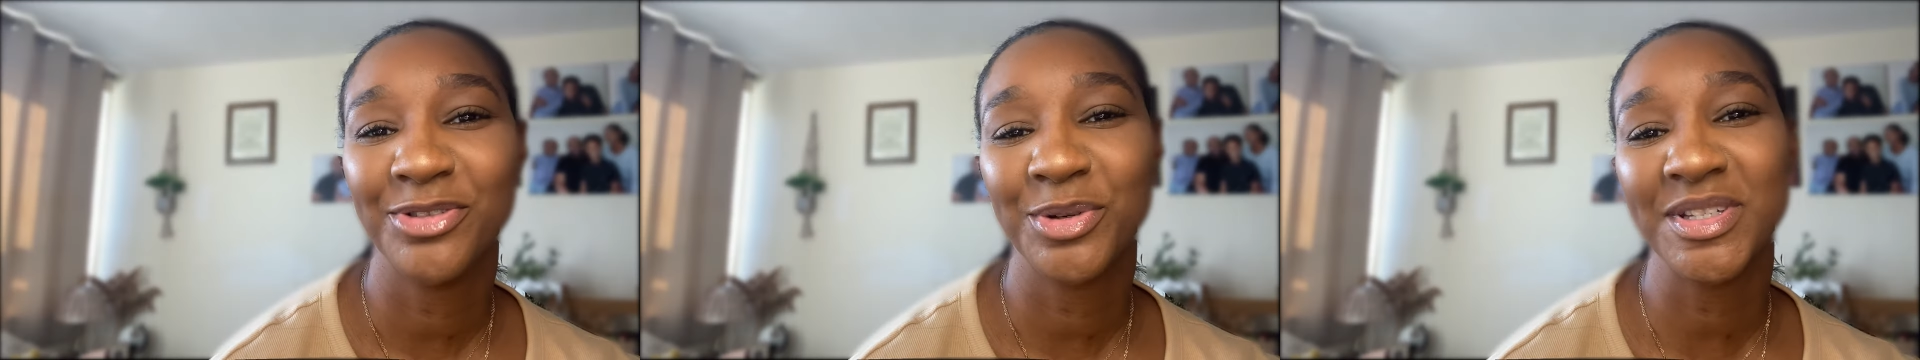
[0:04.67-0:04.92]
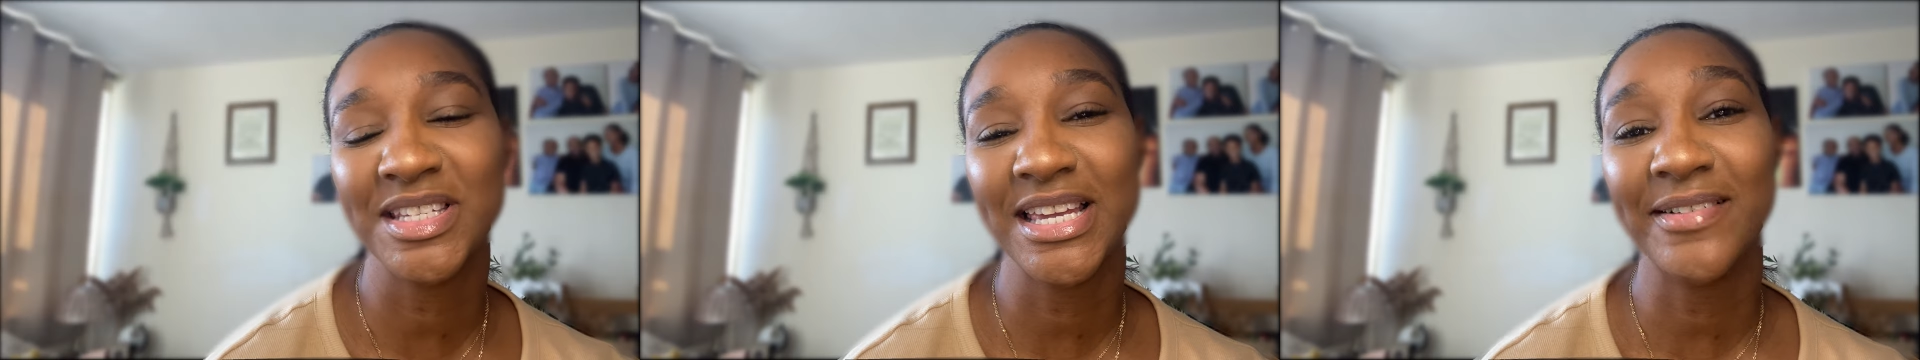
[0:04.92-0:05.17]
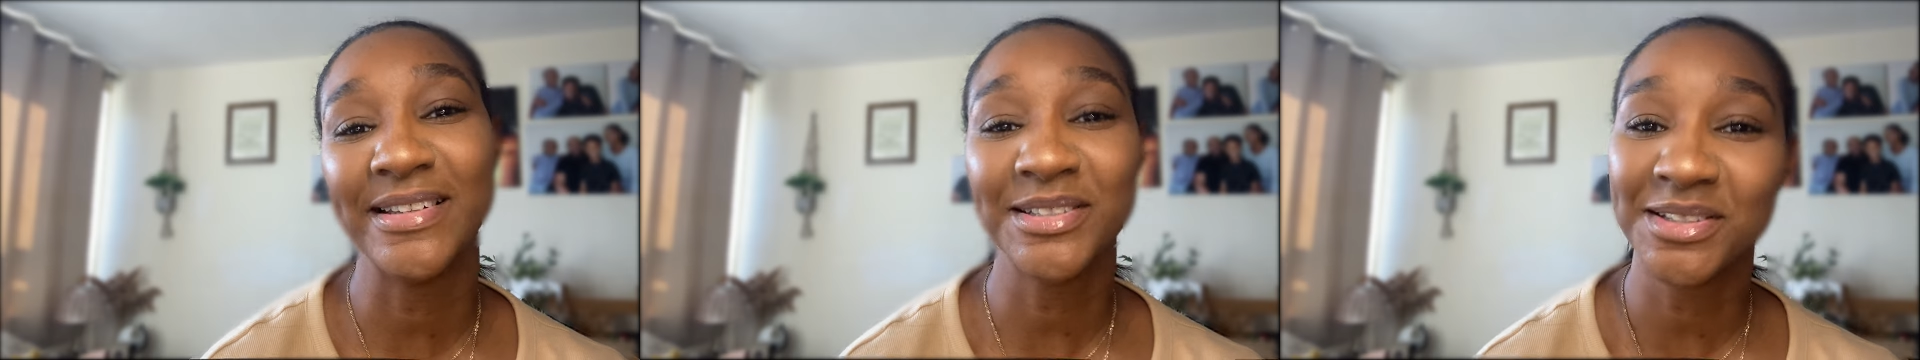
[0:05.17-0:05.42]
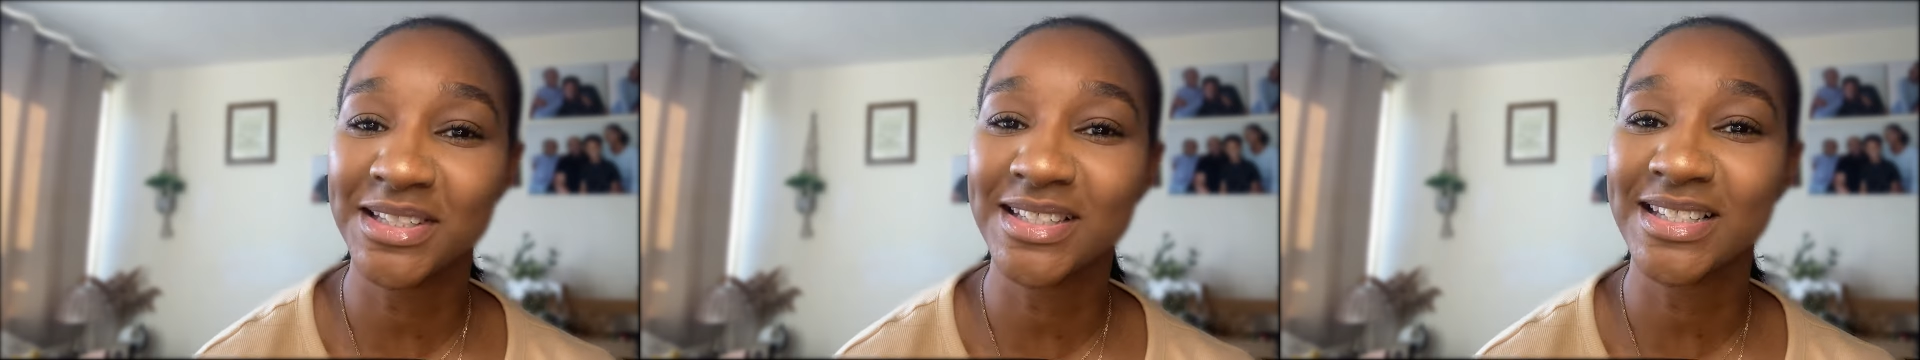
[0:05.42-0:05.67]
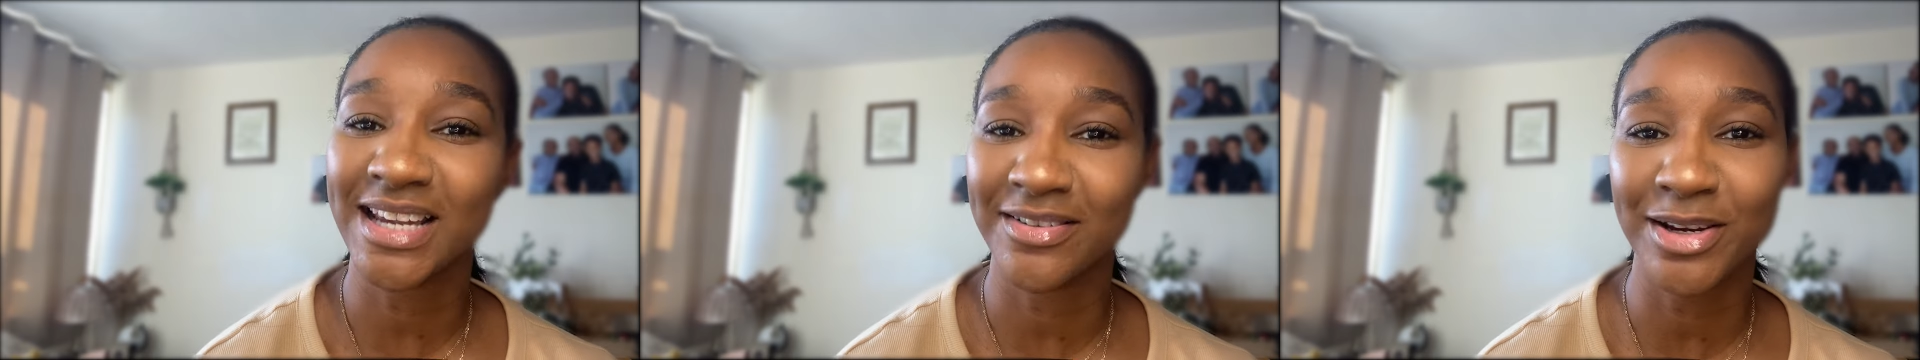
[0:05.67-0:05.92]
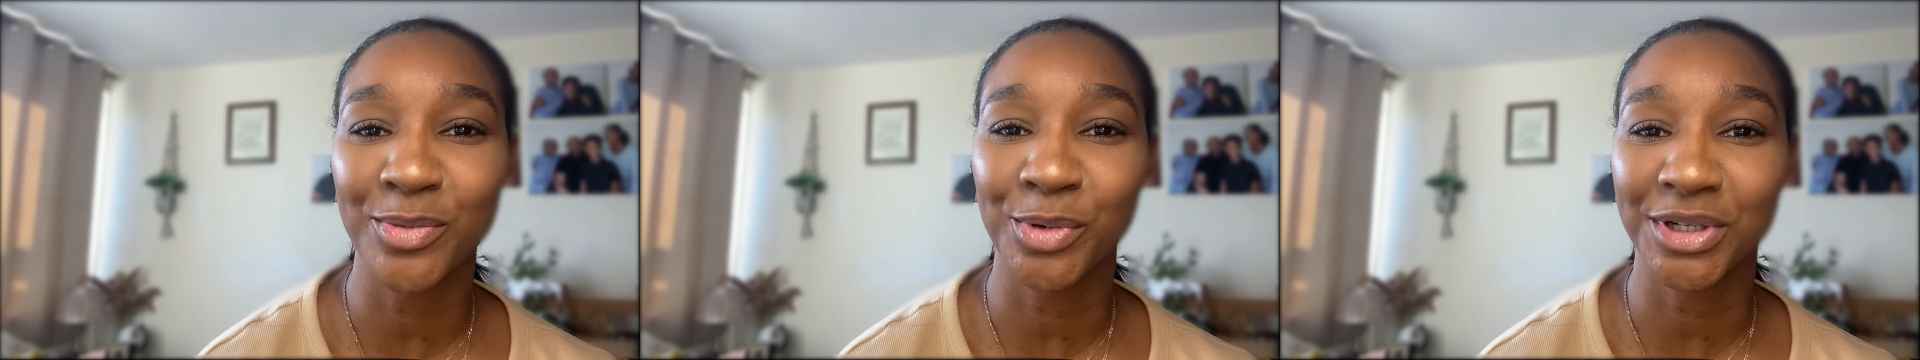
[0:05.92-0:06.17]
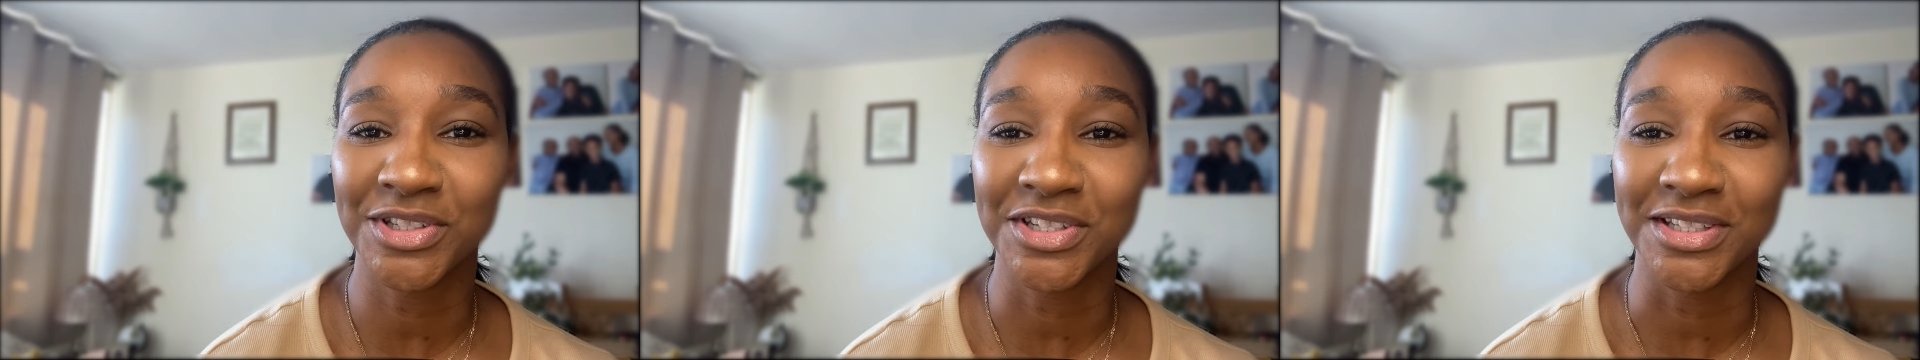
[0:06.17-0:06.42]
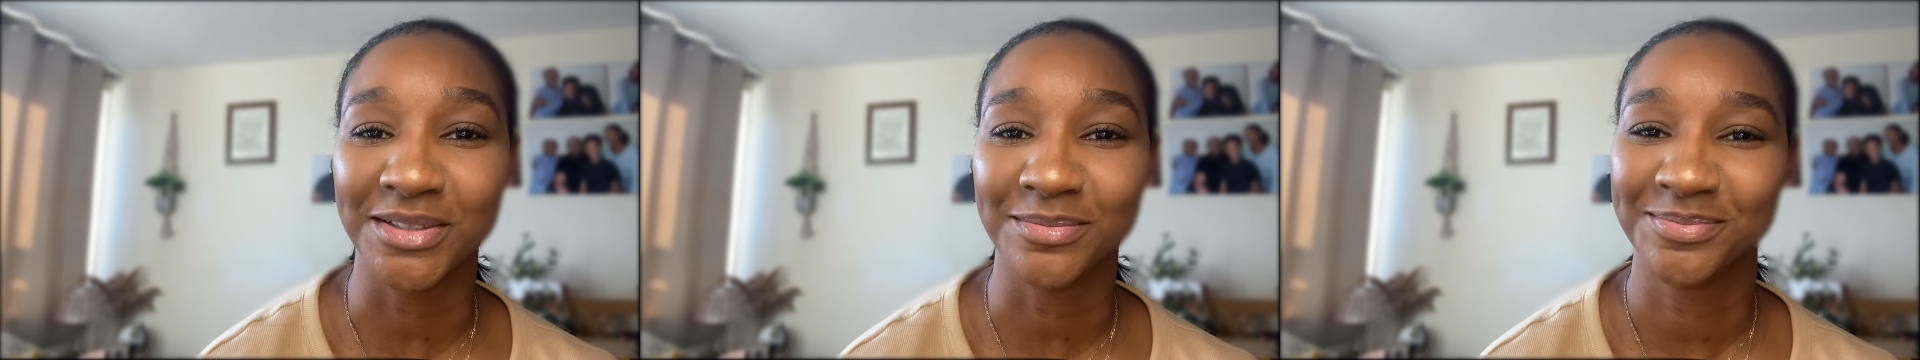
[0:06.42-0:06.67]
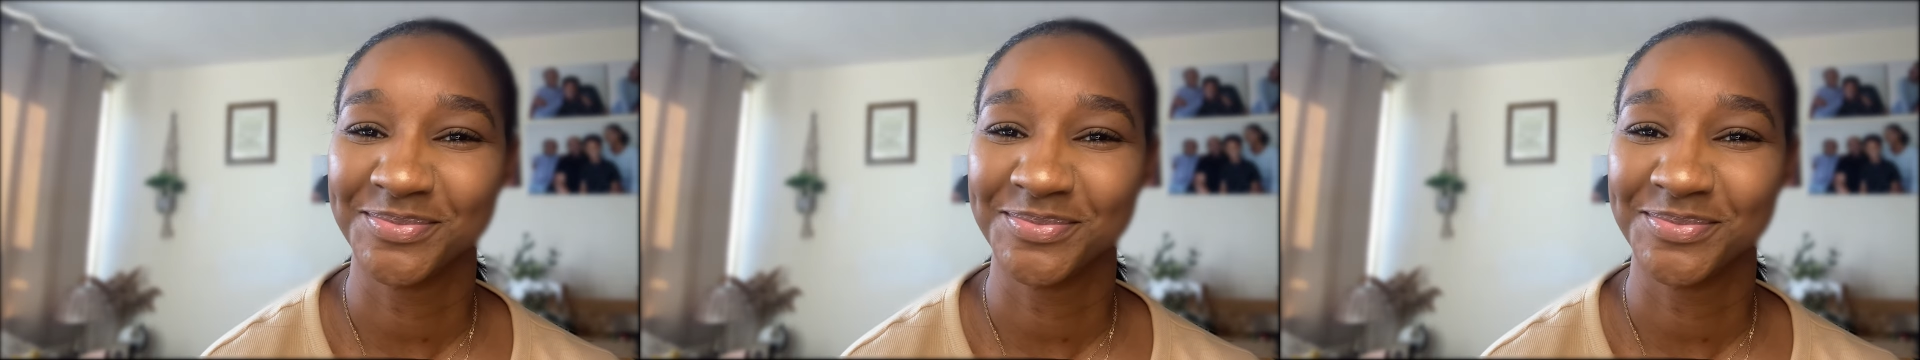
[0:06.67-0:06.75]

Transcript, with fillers: If you want to see how I do this, carry on watching.